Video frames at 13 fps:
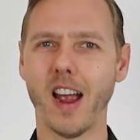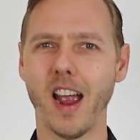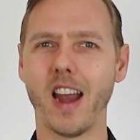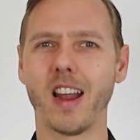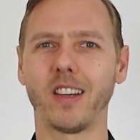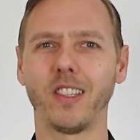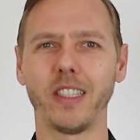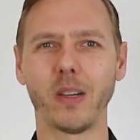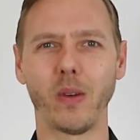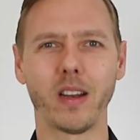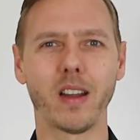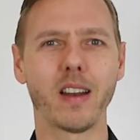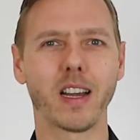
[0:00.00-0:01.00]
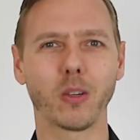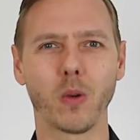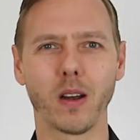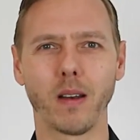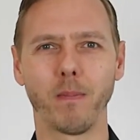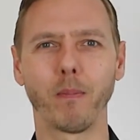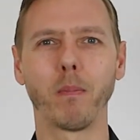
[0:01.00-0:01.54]
and I see you in the next
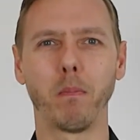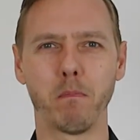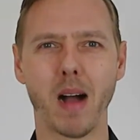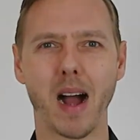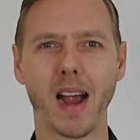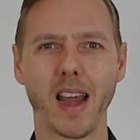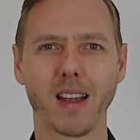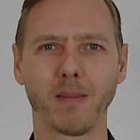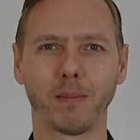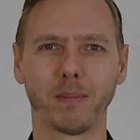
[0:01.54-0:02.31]
one. Bye.